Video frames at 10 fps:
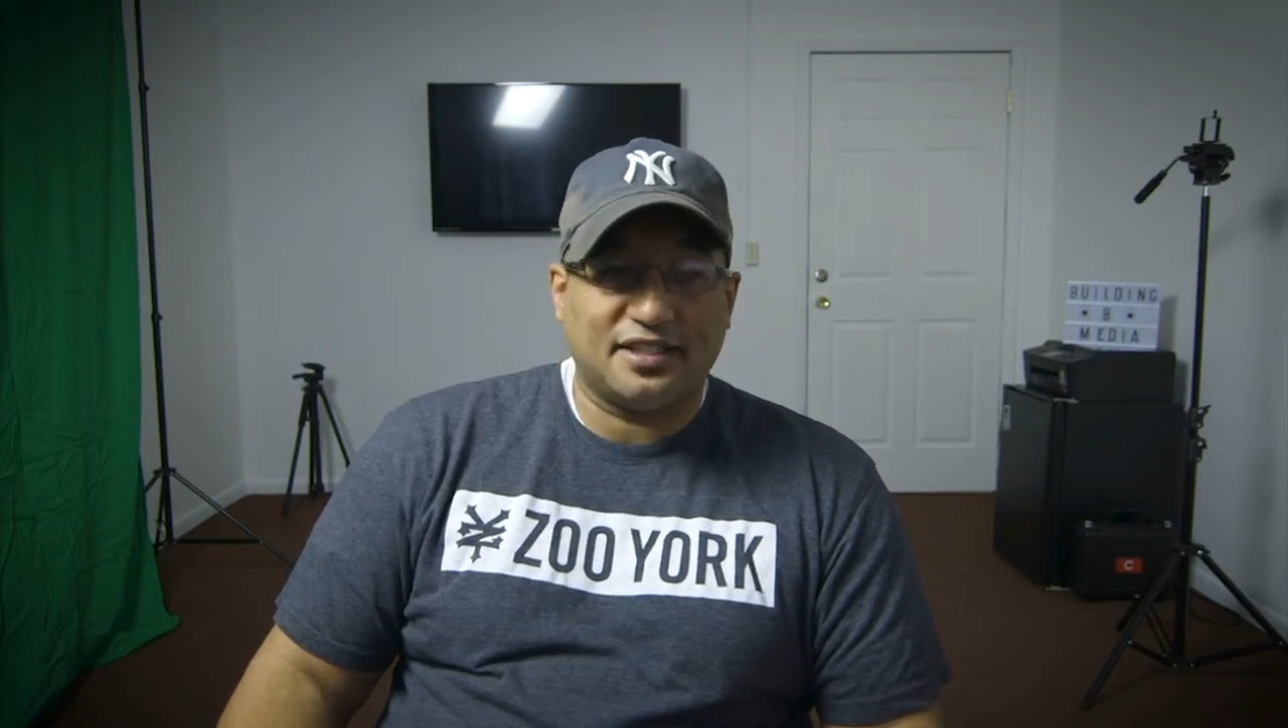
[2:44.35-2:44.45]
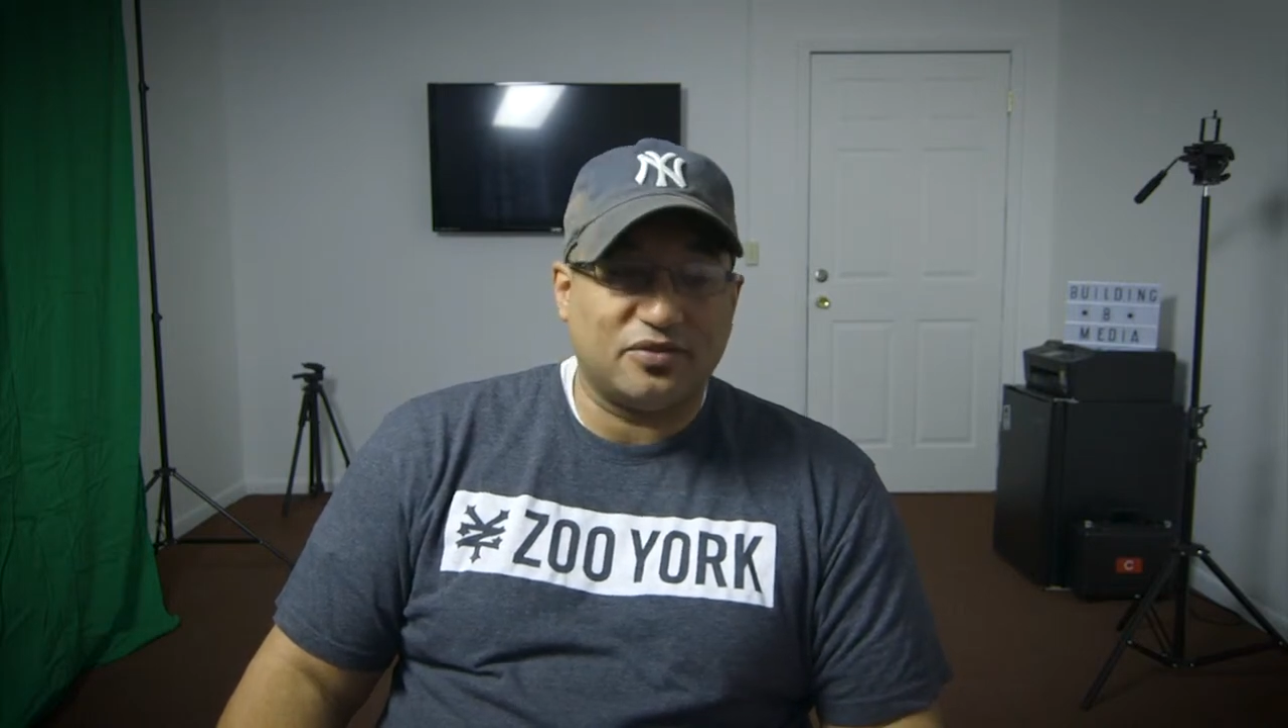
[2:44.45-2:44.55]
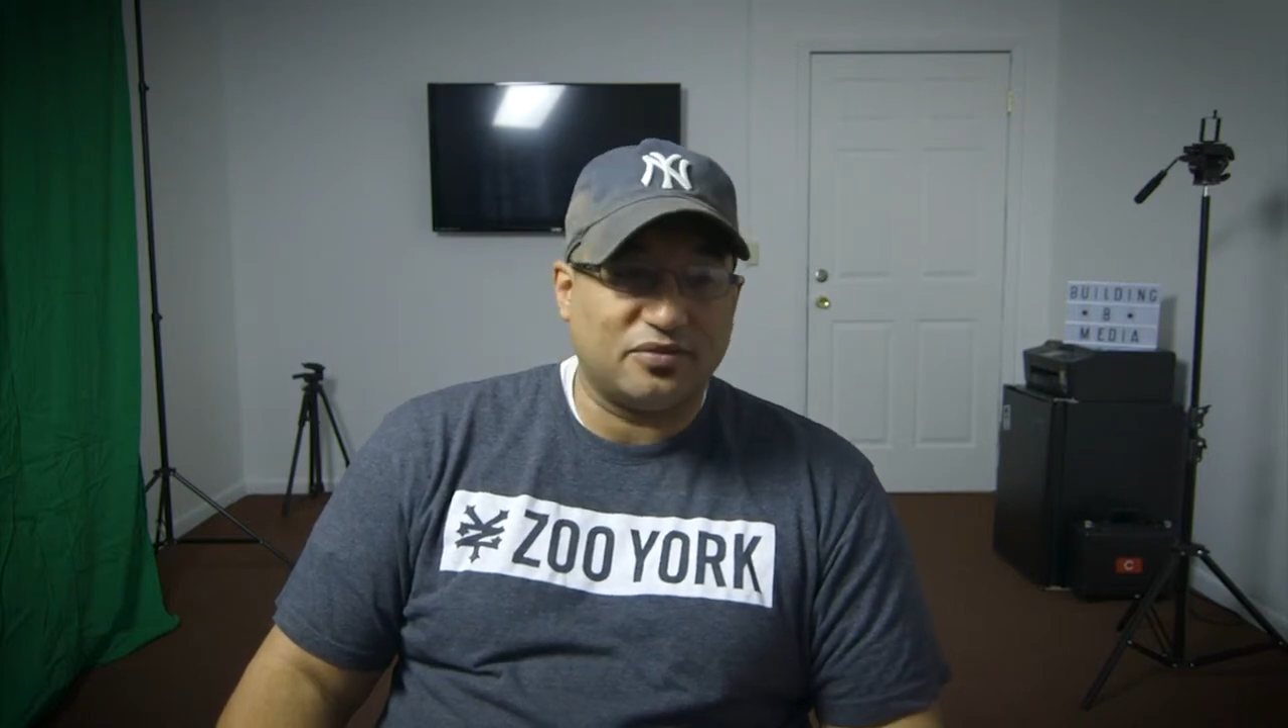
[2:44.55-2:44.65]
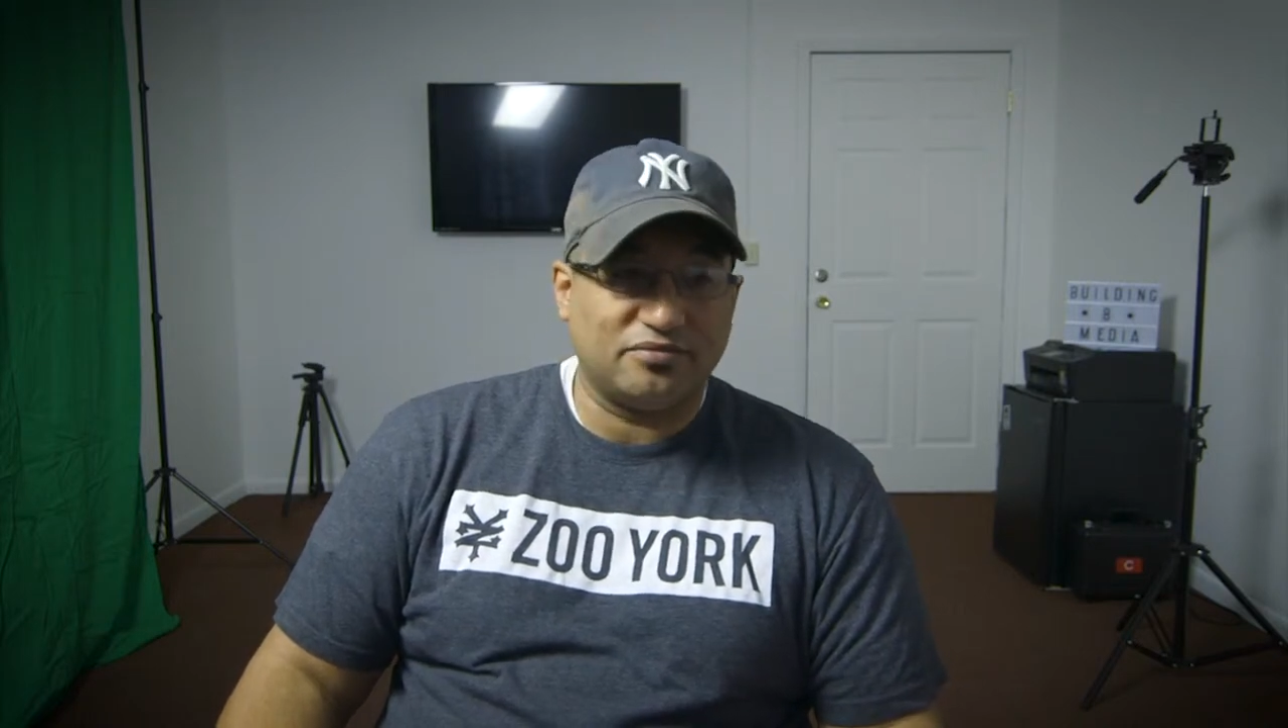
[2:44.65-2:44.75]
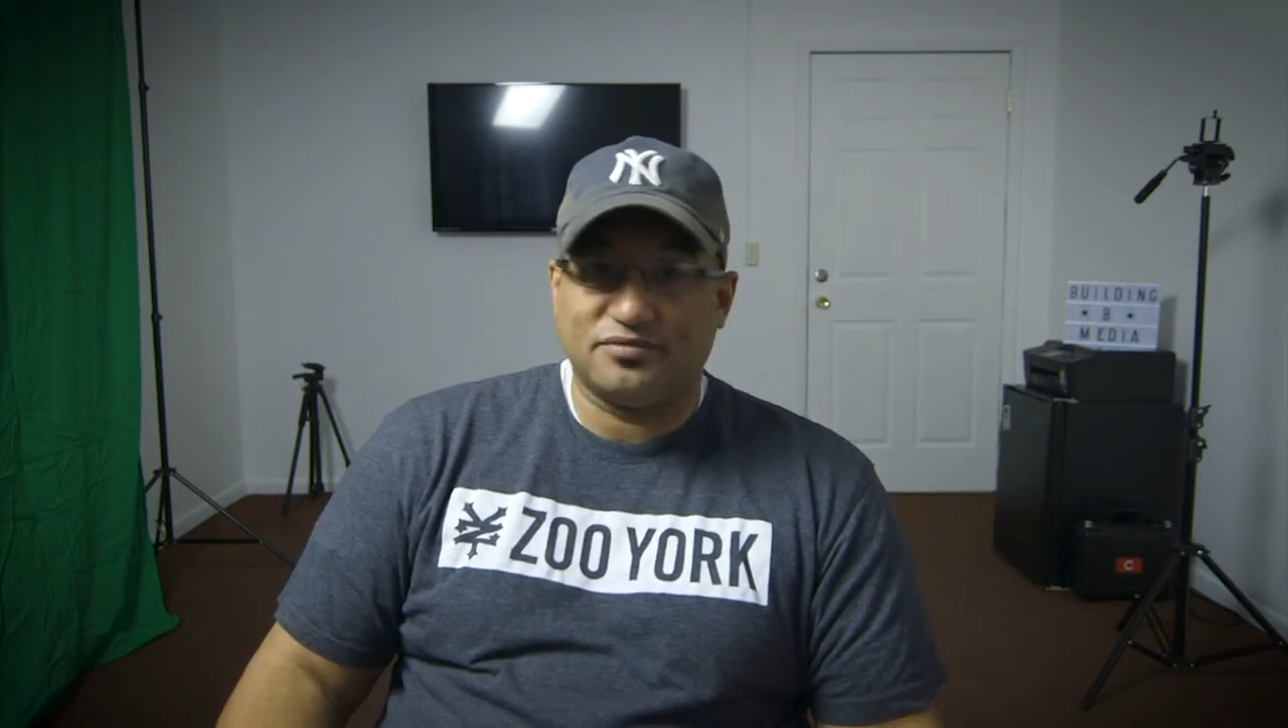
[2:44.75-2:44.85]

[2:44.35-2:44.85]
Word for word: and